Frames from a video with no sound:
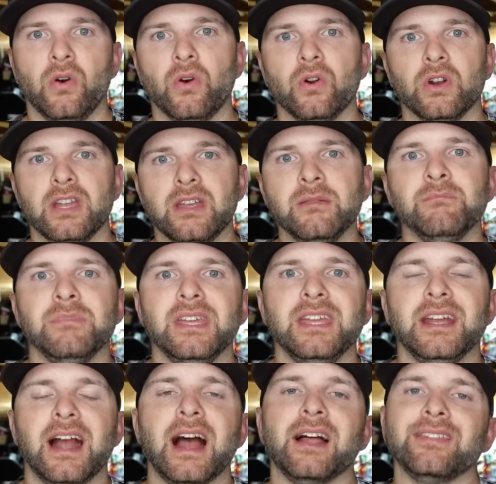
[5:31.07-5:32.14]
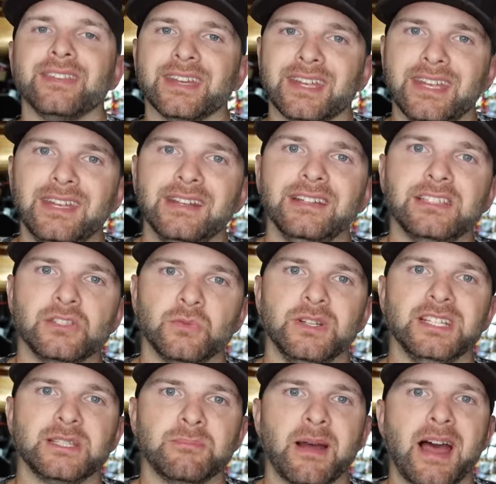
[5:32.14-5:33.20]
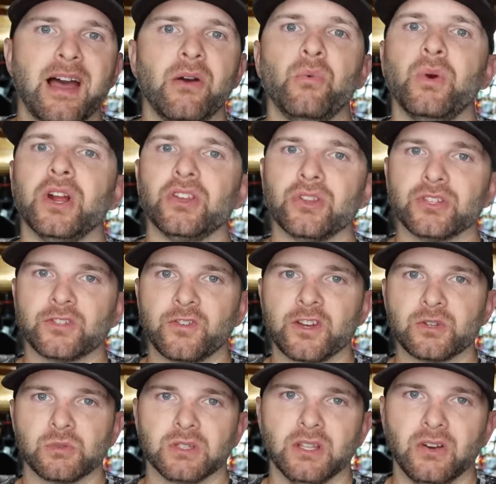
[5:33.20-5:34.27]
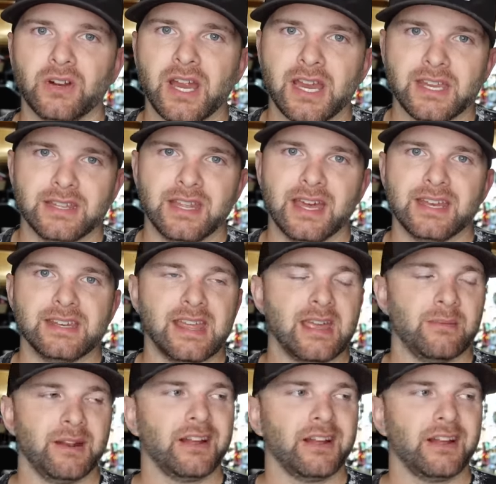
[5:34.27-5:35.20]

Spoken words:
or him being on the key sweet spot where those fish were located that day.